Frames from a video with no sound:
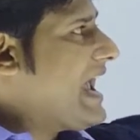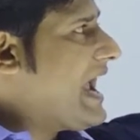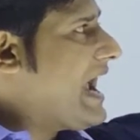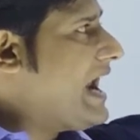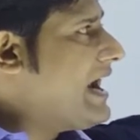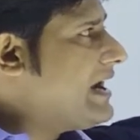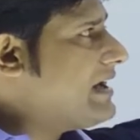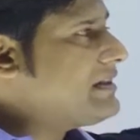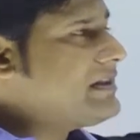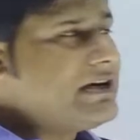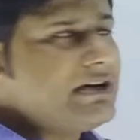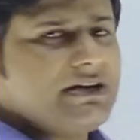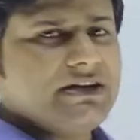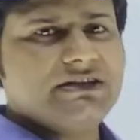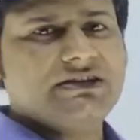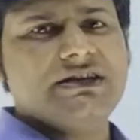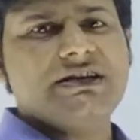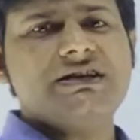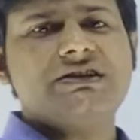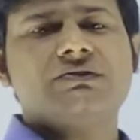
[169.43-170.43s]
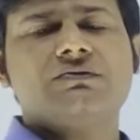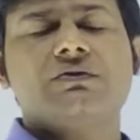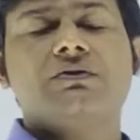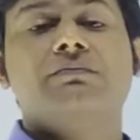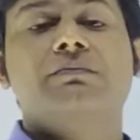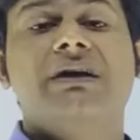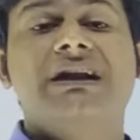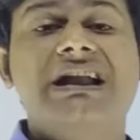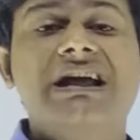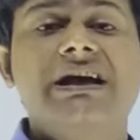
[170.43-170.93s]
Another disease was
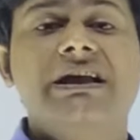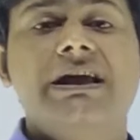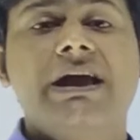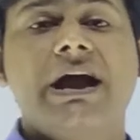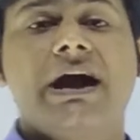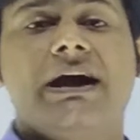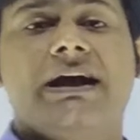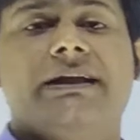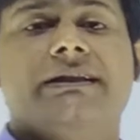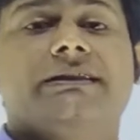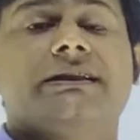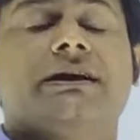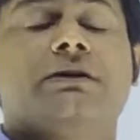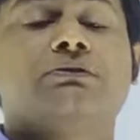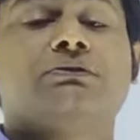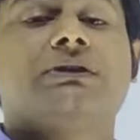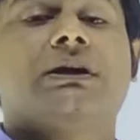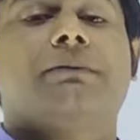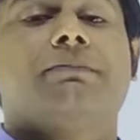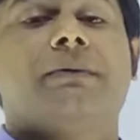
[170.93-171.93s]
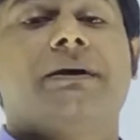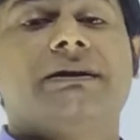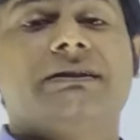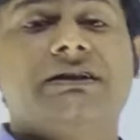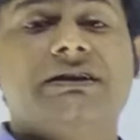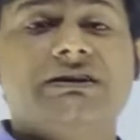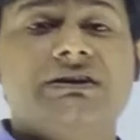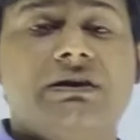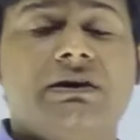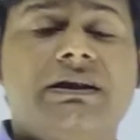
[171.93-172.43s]
malaria in the Uttar
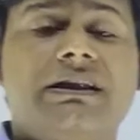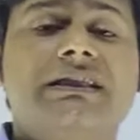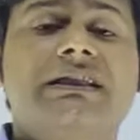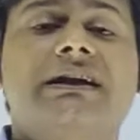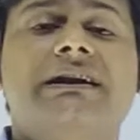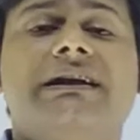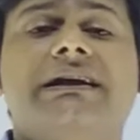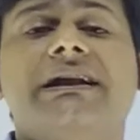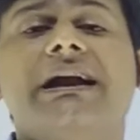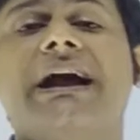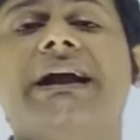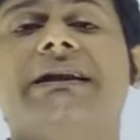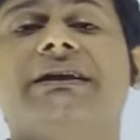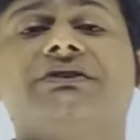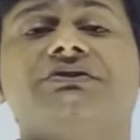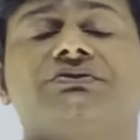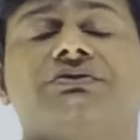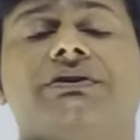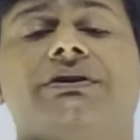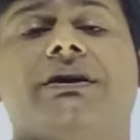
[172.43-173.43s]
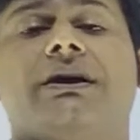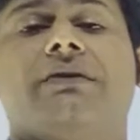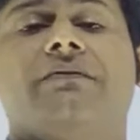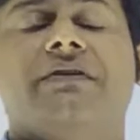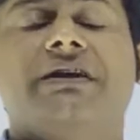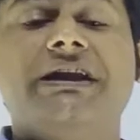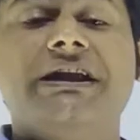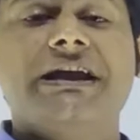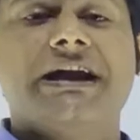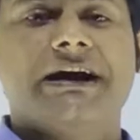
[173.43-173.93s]
Pradesh or in the Terai district of
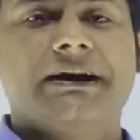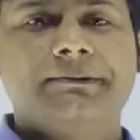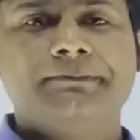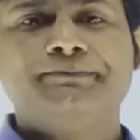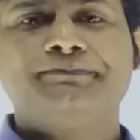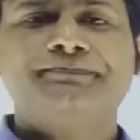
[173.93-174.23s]
India.